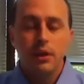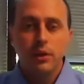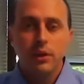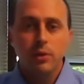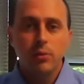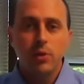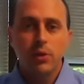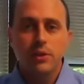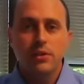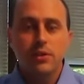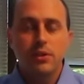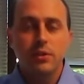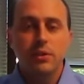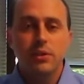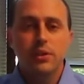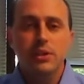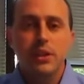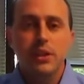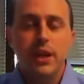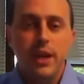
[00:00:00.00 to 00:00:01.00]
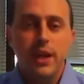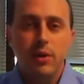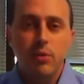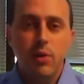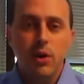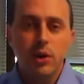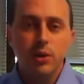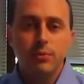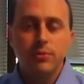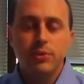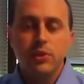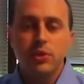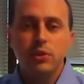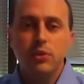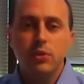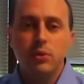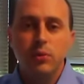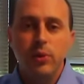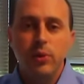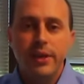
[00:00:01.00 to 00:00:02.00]
Good morning, students, and welcome
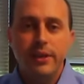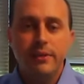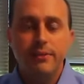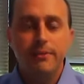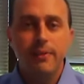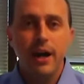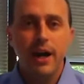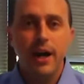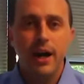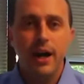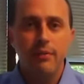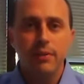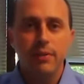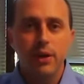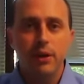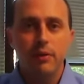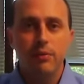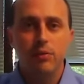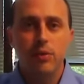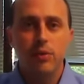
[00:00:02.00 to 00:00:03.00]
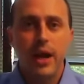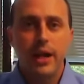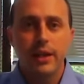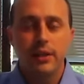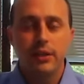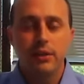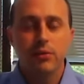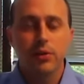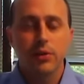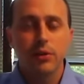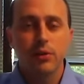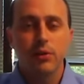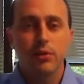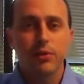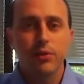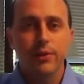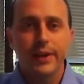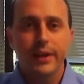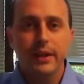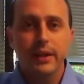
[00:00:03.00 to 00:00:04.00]
to week 5 of Writing and Critical
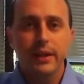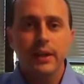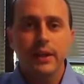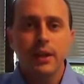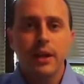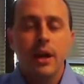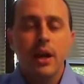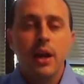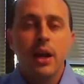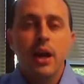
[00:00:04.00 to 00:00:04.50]
Thinking.